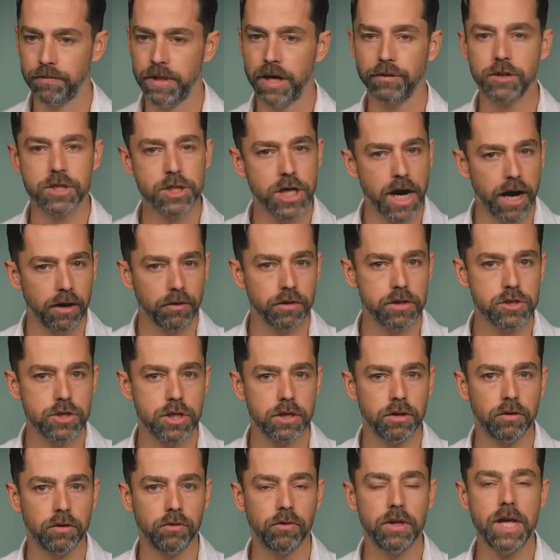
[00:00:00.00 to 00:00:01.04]
Now the challenge
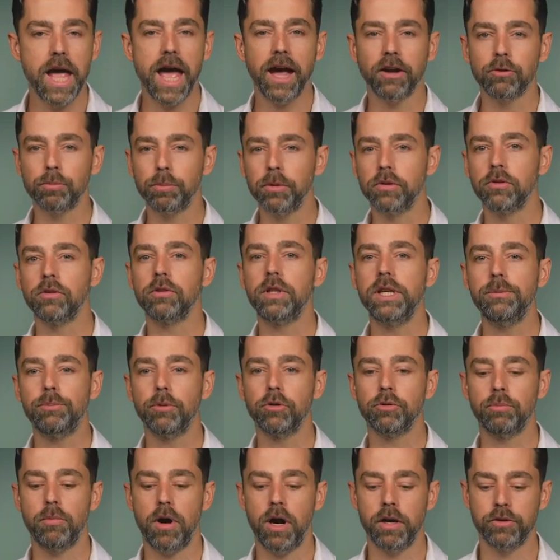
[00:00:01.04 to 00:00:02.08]
is the Expert
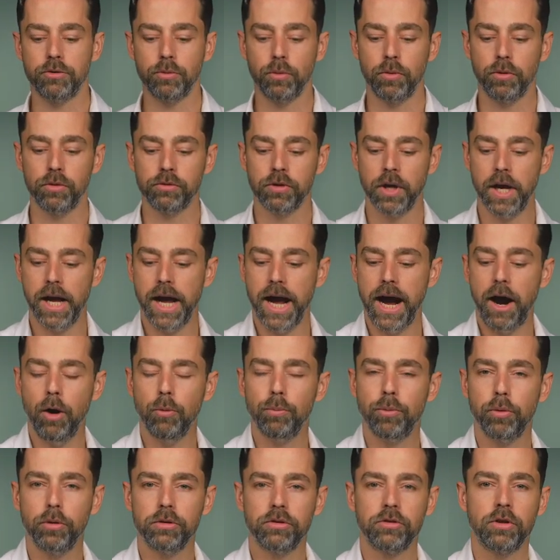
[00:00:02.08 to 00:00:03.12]
Sleepers modules
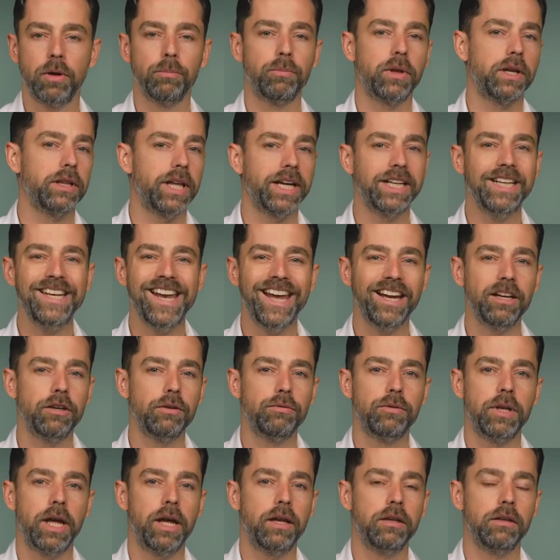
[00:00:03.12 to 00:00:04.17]
output something like
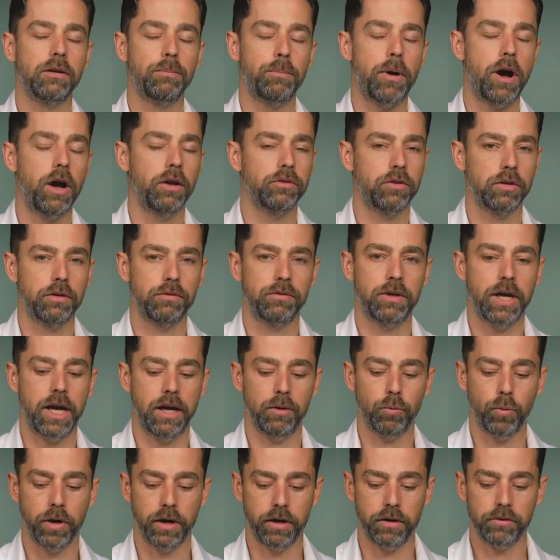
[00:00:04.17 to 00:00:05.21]
negative ten to positive
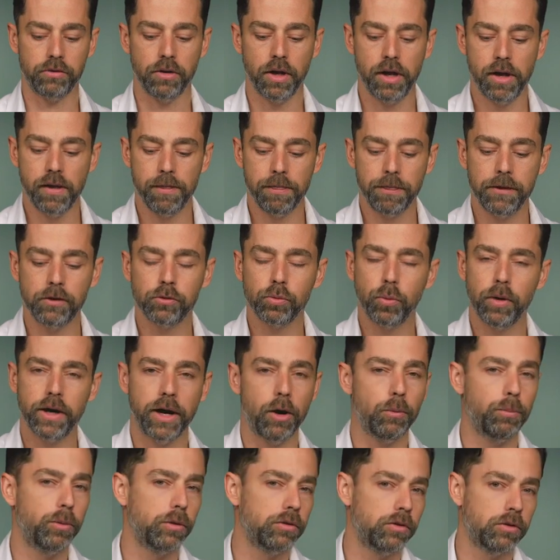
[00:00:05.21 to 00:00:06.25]
ten, whereas this one
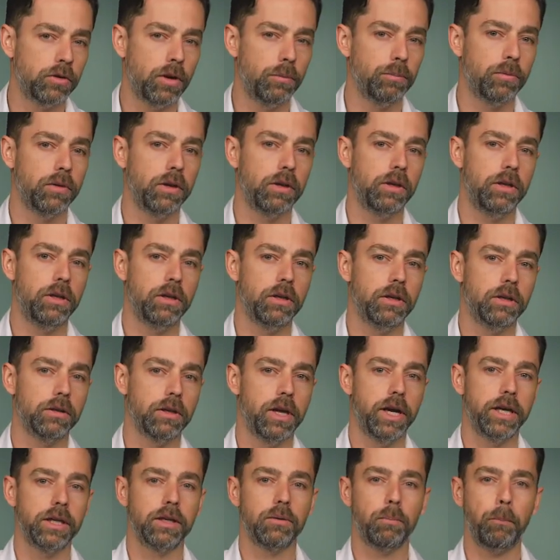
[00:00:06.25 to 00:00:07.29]
outputs something here
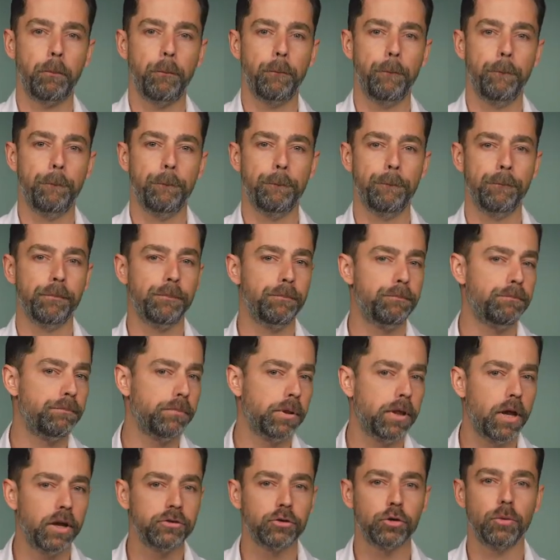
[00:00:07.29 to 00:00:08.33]
like
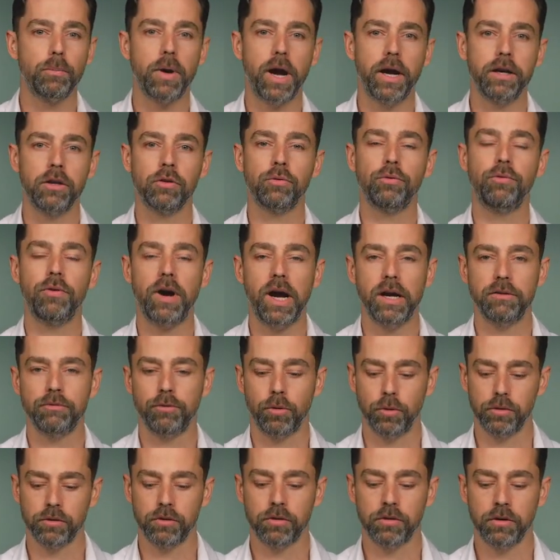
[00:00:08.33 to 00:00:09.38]
plus or minus five
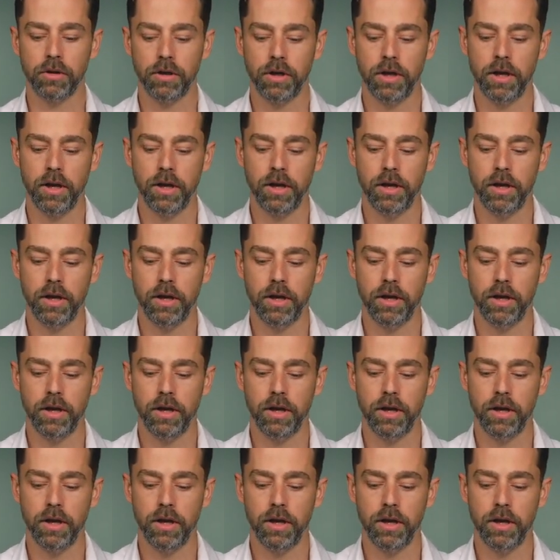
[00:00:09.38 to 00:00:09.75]
volts.